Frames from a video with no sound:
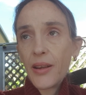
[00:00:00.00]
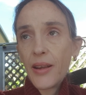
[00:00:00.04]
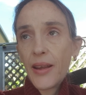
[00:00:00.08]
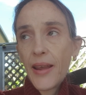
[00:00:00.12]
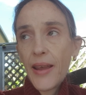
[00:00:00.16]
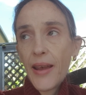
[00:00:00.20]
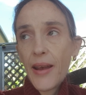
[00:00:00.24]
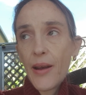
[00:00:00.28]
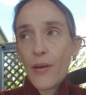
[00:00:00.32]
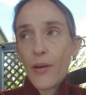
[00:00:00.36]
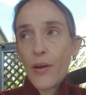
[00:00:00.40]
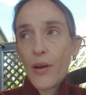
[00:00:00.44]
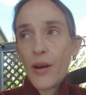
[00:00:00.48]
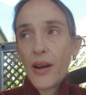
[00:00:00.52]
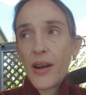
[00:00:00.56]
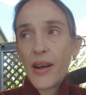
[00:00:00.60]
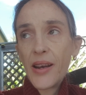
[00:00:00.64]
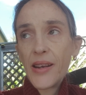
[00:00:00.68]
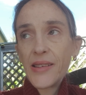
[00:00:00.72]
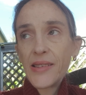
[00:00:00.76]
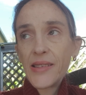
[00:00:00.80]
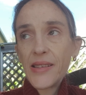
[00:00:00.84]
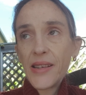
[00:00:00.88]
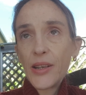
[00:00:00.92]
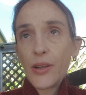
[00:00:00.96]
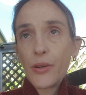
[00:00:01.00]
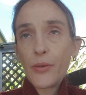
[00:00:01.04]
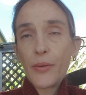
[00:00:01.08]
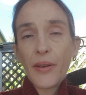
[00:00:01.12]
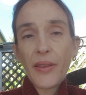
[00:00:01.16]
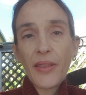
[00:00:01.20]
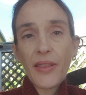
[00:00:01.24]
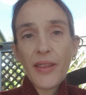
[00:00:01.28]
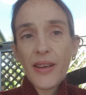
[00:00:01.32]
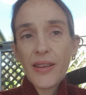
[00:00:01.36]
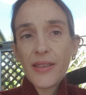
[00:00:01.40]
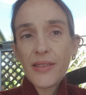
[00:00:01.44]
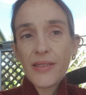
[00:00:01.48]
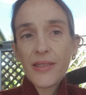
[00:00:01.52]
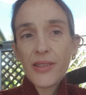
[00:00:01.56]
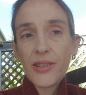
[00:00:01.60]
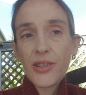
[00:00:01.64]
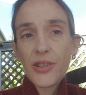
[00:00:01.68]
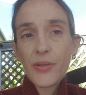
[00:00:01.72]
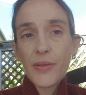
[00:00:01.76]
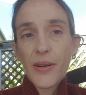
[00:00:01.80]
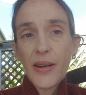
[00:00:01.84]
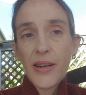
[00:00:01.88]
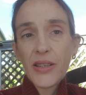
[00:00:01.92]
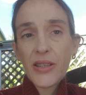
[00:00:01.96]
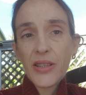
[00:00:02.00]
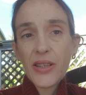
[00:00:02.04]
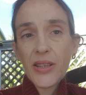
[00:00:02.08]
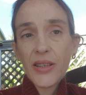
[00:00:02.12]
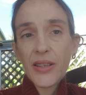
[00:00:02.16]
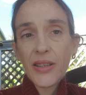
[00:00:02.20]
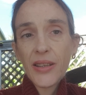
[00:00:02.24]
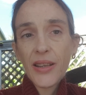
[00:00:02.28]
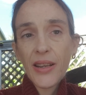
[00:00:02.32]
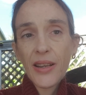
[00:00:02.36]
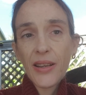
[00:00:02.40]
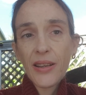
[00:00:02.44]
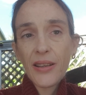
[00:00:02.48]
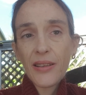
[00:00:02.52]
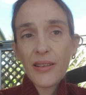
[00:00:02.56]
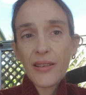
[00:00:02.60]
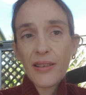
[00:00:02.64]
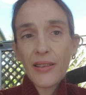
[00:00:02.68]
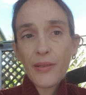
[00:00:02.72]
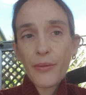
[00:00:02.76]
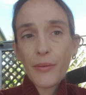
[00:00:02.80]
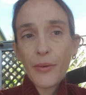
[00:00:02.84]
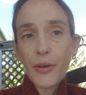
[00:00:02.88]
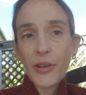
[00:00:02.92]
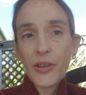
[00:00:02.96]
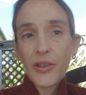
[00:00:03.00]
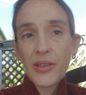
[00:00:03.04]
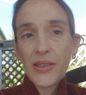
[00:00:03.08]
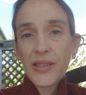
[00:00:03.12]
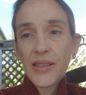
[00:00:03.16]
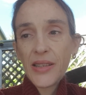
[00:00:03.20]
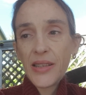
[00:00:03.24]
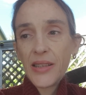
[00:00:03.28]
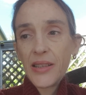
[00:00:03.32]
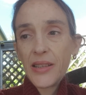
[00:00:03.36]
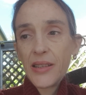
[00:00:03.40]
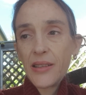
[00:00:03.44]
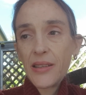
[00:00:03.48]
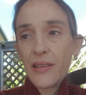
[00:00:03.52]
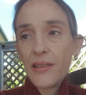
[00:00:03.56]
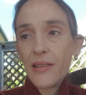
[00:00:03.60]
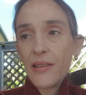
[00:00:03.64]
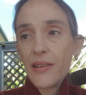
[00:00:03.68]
how I deal with that situation that the world is in.